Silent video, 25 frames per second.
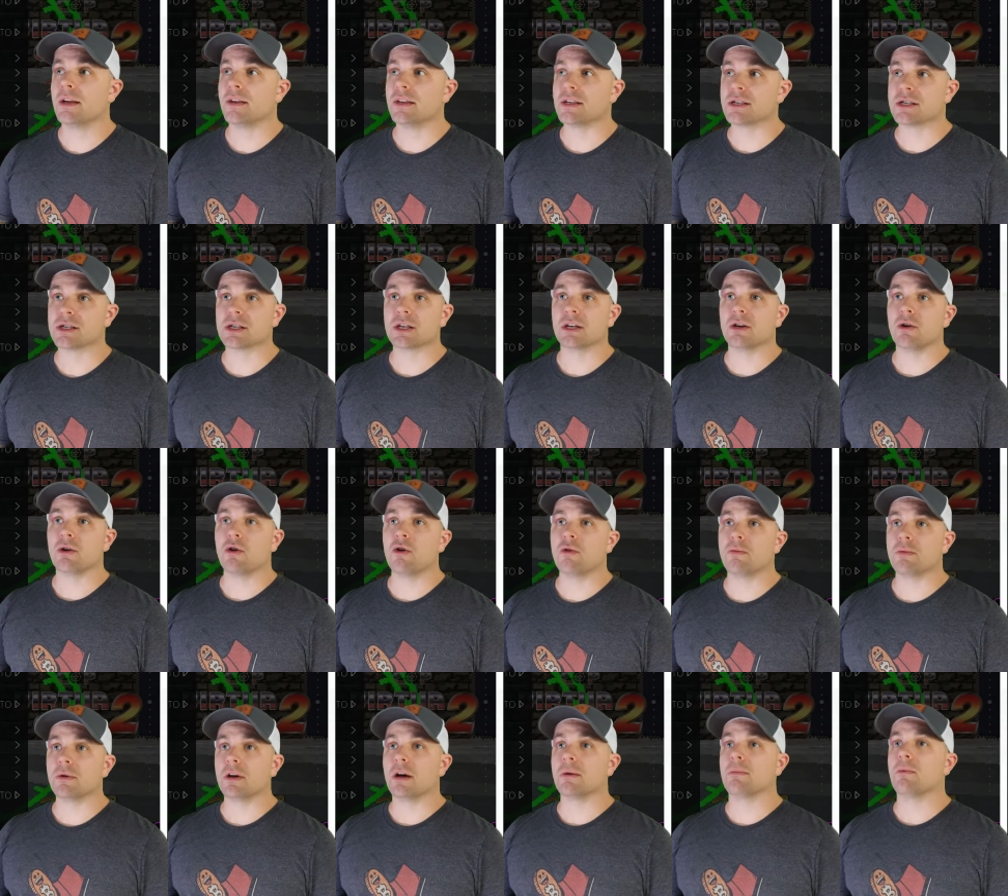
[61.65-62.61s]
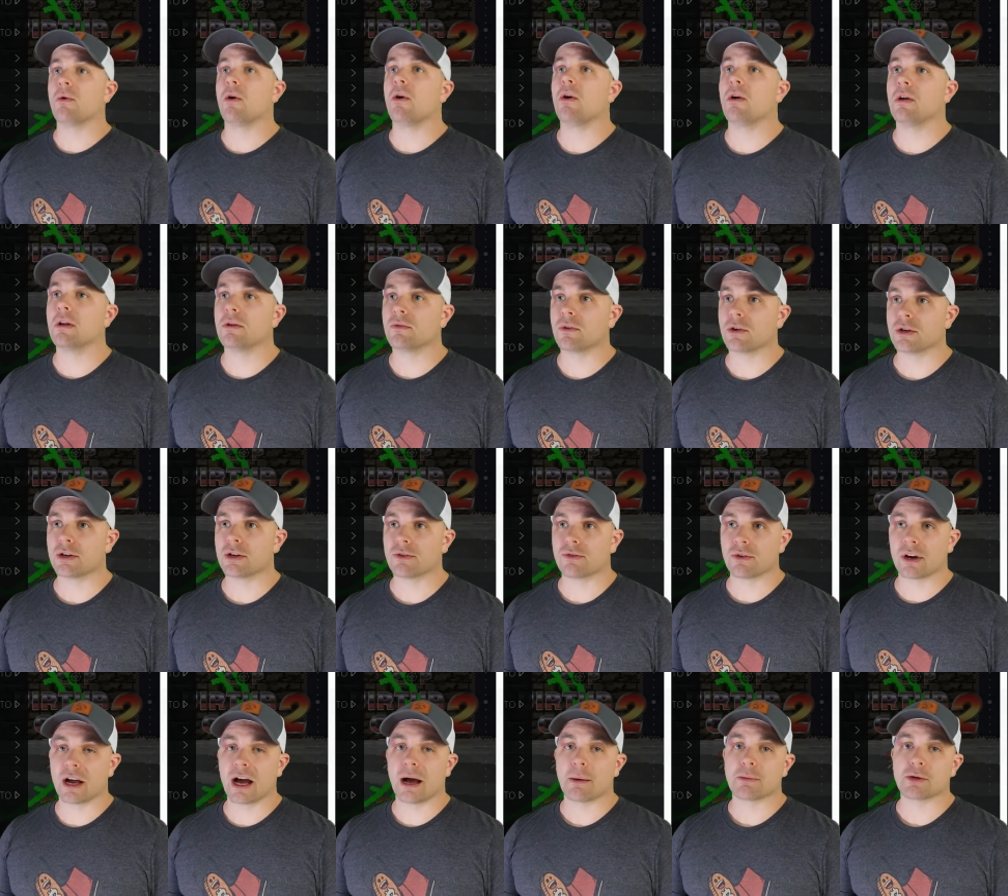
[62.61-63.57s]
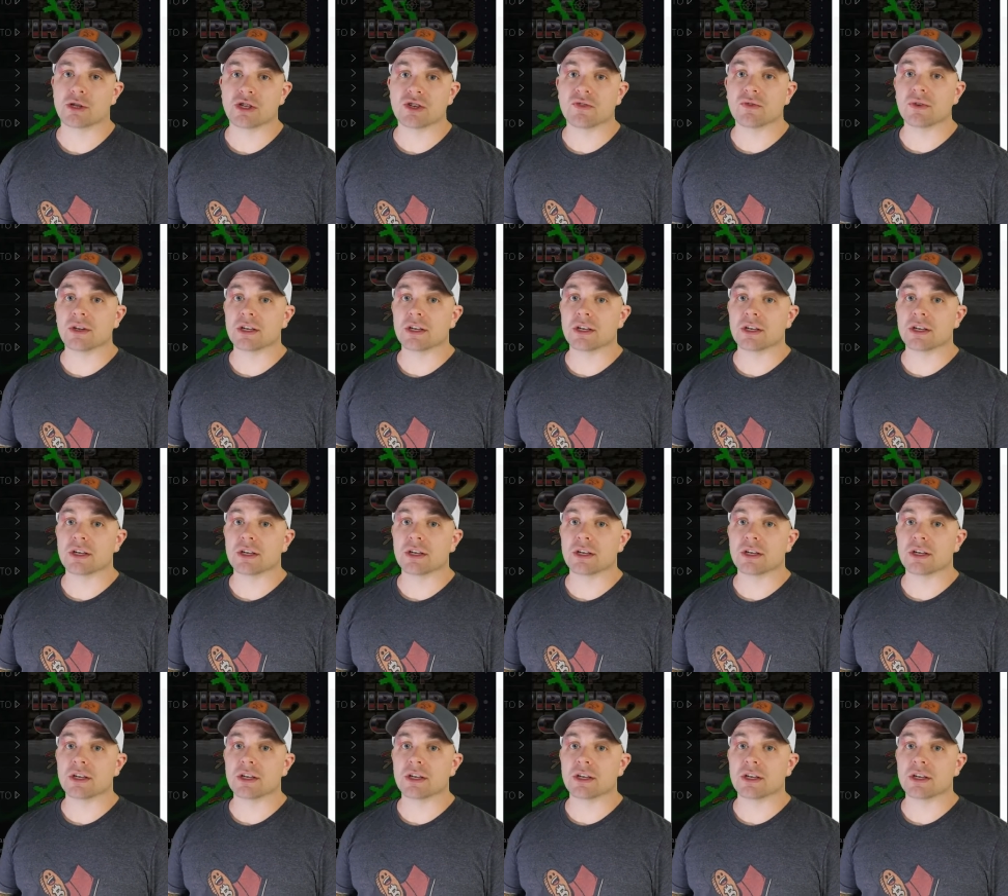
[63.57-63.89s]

This is gonna open up all of our different options